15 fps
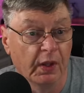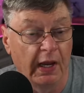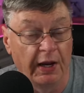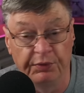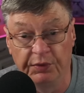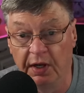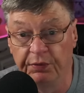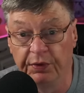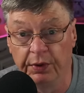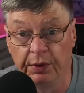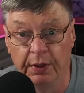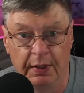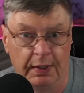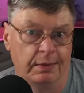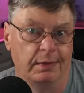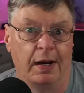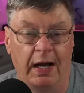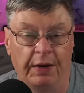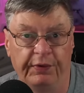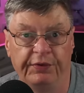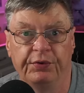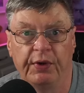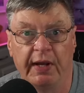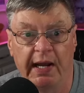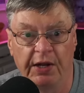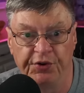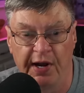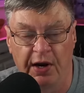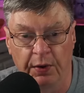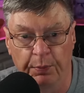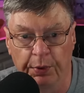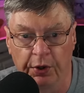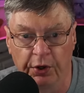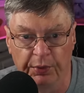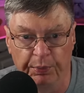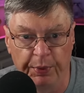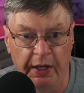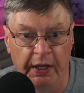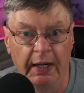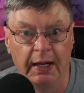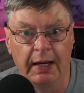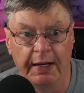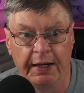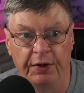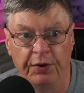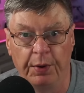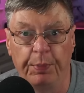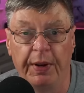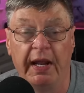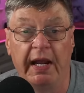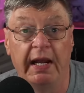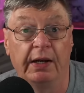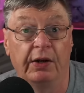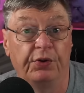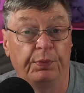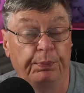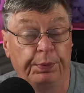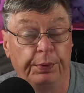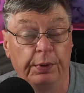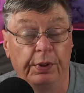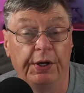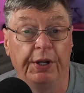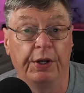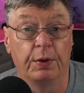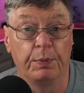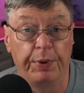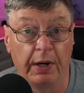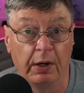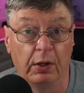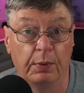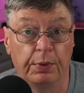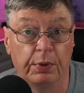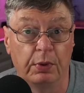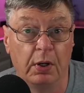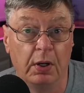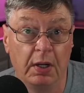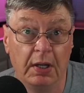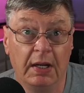I've never obviously had childbirth, but I hear the pain is pretty comparable.